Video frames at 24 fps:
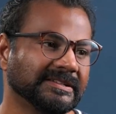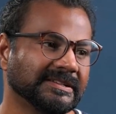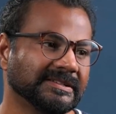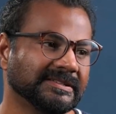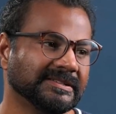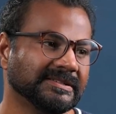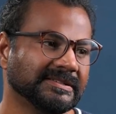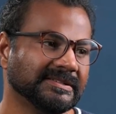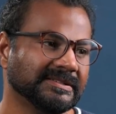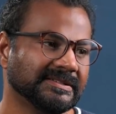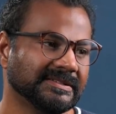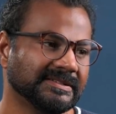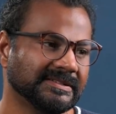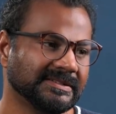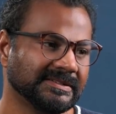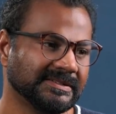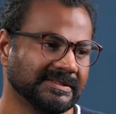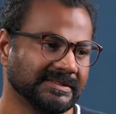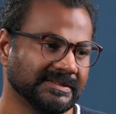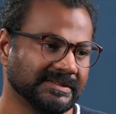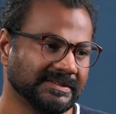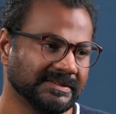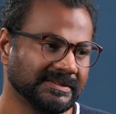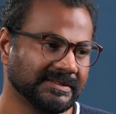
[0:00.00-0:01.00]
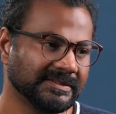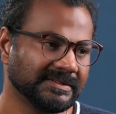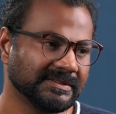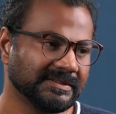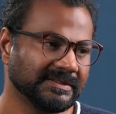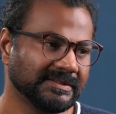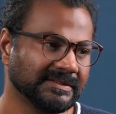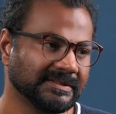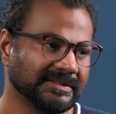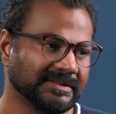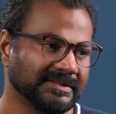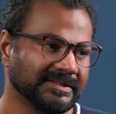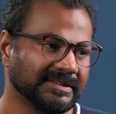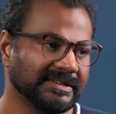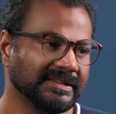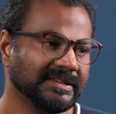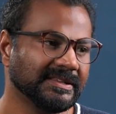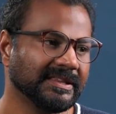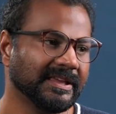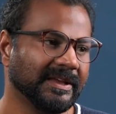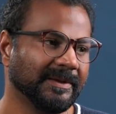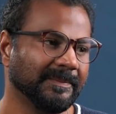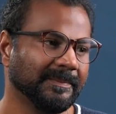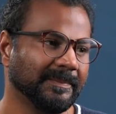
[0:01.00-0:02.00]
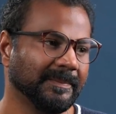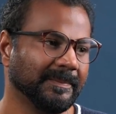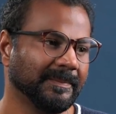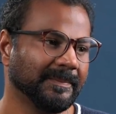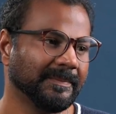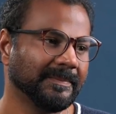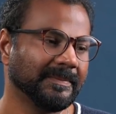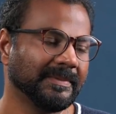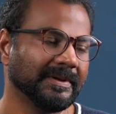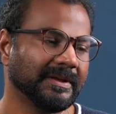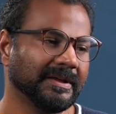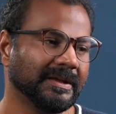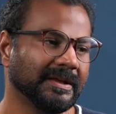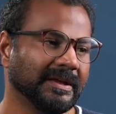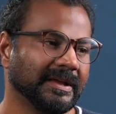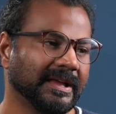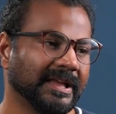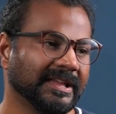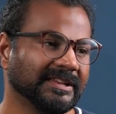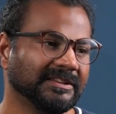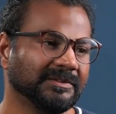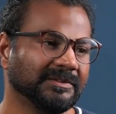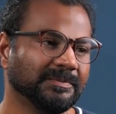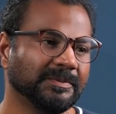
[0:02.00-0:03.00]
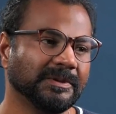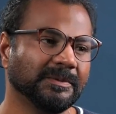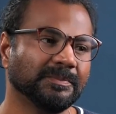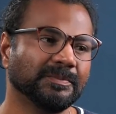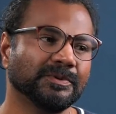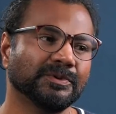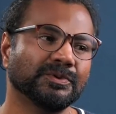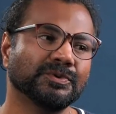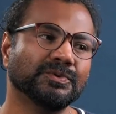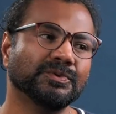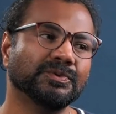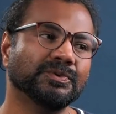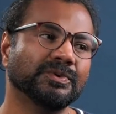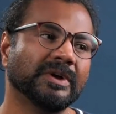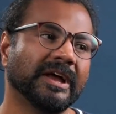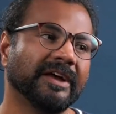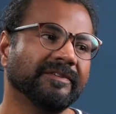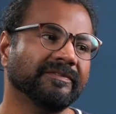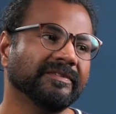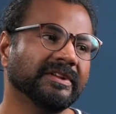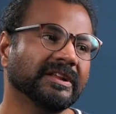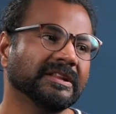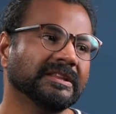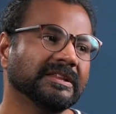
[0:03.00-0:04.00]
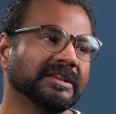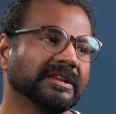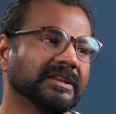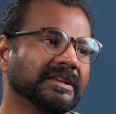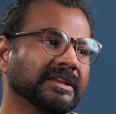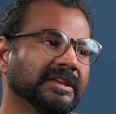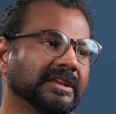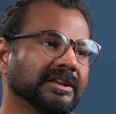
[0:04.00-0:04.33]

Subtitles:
just see them as people who have nothing